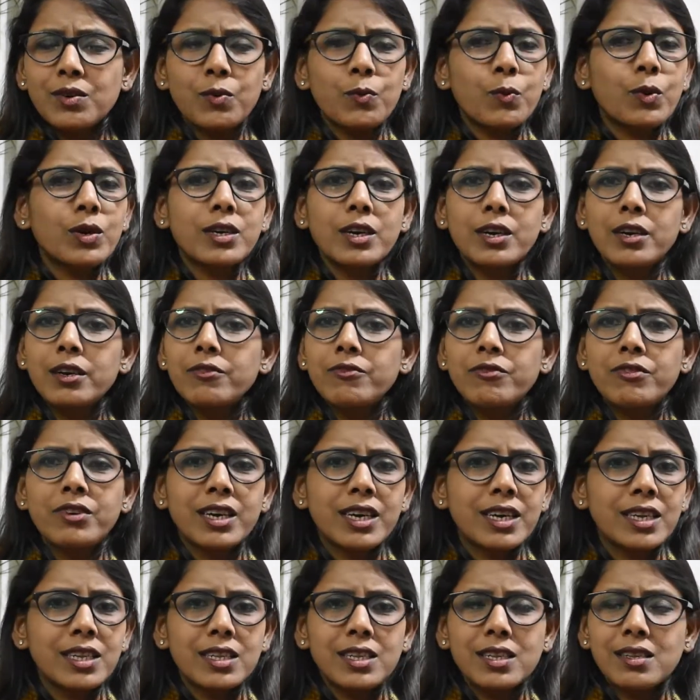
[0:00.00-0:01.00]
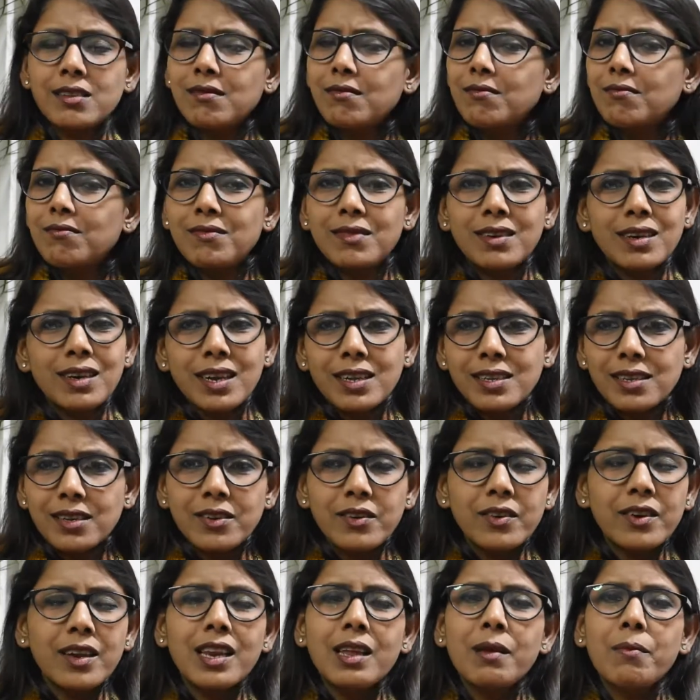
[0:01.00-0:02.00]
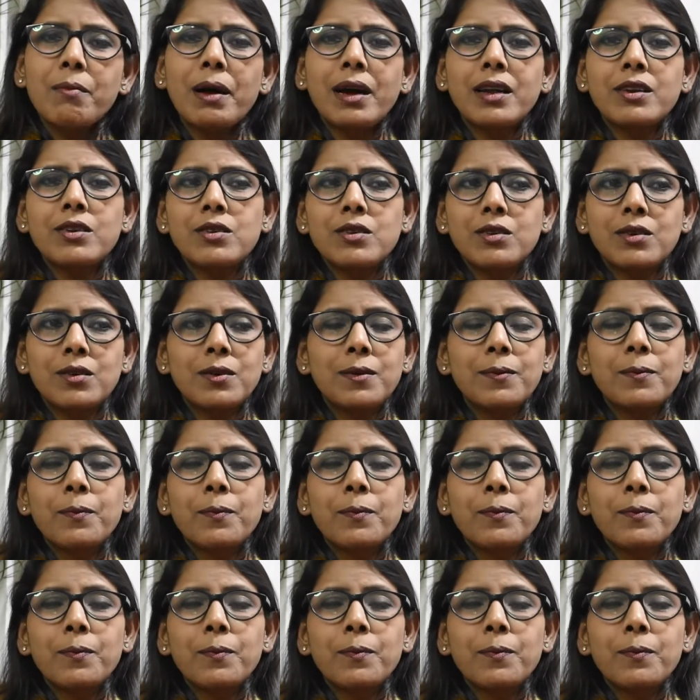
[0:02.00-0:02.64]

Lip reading: what kind of dress, doesn't really matter.